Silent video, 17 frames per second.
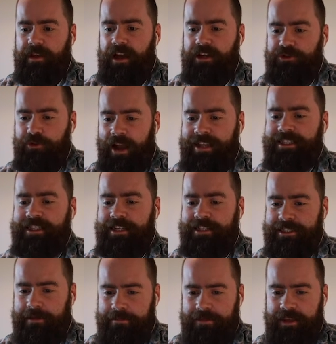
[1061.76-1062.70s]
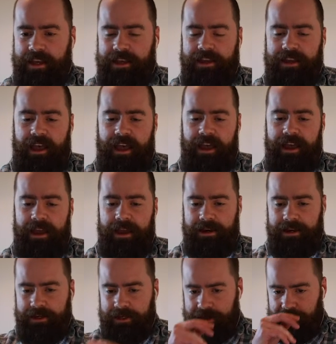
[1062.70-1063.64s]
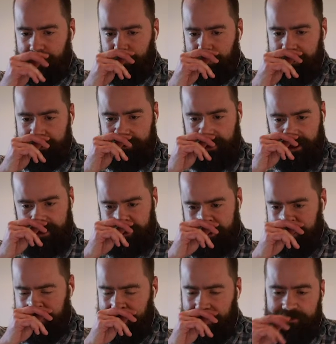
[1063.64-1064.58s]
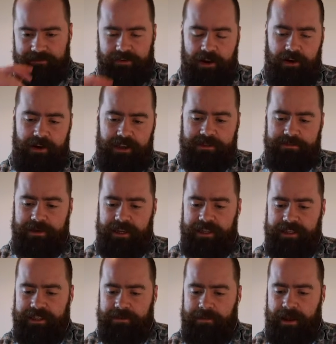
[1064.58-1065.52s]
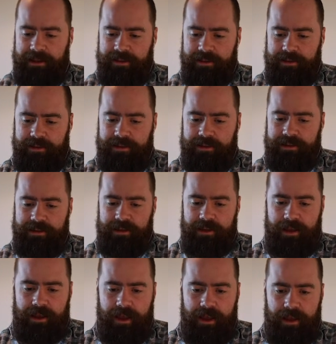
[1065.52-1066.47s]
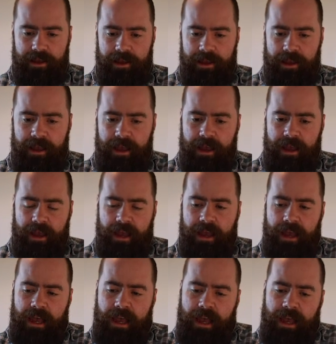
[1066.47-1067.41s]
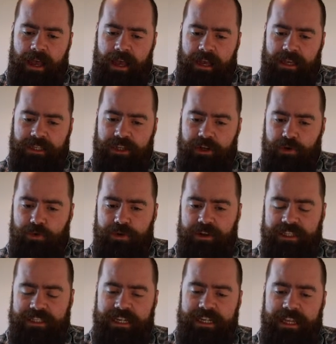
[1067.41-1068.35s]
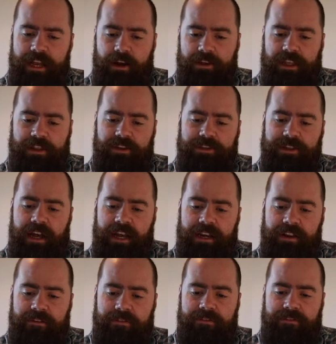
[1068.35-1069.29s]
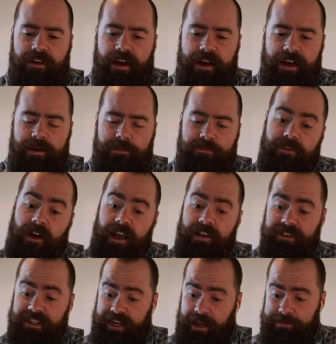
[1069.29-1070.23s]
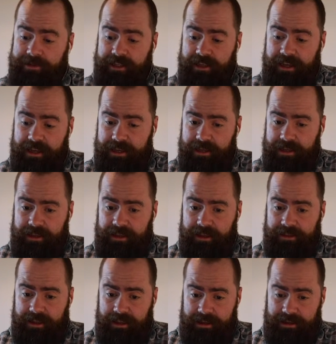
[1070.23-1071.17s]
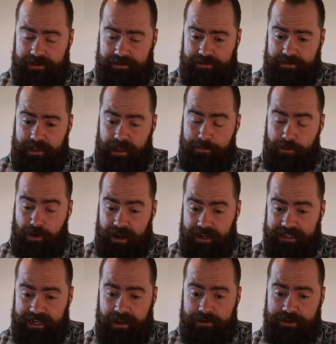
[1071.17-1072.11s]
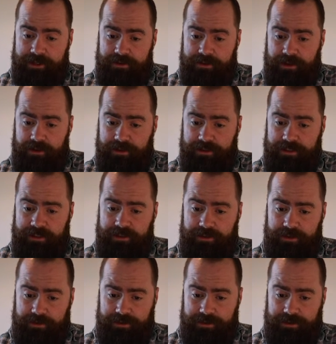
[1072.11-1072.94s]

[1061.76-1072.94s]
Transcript: addressing something, and we do that in various means and methods. So you'll see there that there's kind of 5 steps they break it down to. There's